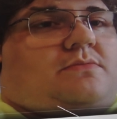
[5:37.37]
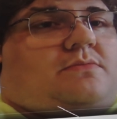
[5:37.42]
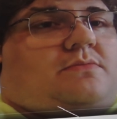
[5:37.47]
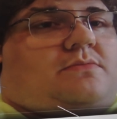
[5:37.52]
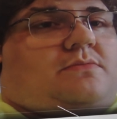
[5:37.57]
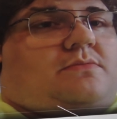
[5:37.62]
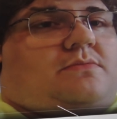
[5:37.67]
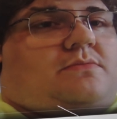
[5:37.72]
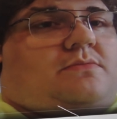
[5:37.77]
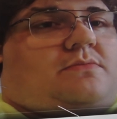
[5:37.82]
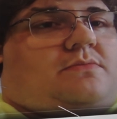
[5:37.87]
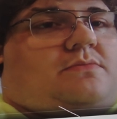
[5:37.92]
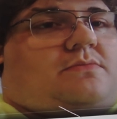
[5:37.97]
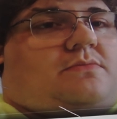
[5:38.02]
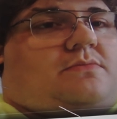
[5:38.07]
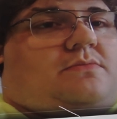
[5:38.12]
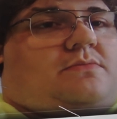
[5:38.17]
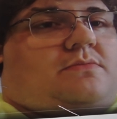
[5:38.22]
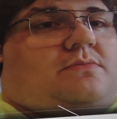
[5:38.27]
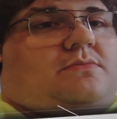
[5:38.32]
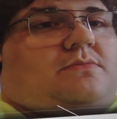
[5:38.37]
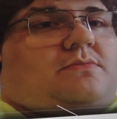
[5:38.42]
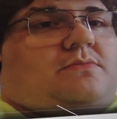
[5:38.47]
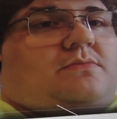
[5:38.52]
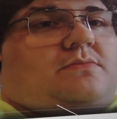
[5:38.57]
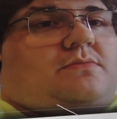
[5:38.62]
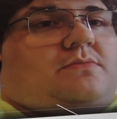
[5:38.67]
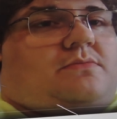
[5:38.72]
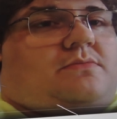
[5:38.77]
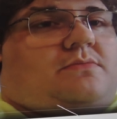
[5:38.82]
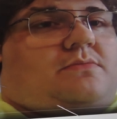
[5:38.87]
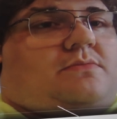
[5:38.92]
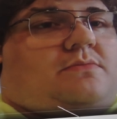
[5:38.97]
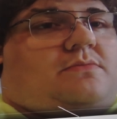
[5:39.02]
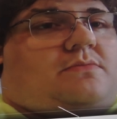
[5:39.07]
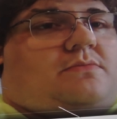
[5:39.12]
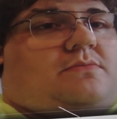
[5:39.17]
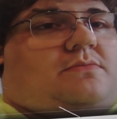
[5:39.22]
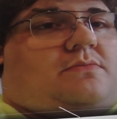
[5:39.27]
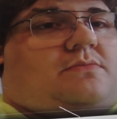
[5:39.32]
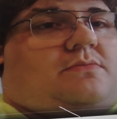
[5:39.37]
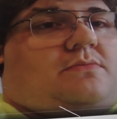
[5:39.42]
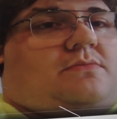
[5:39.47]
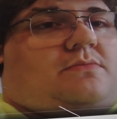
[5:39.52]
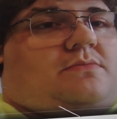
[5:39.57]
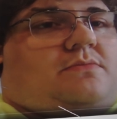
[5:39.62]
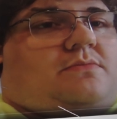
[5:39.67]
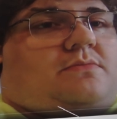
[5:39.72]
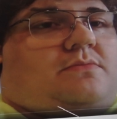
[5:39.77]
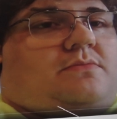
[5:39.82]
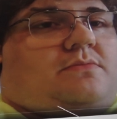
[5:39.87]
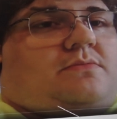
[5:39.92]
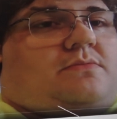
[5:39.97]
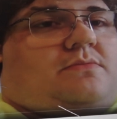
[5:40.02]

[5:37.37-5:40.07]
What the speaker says: [no speech]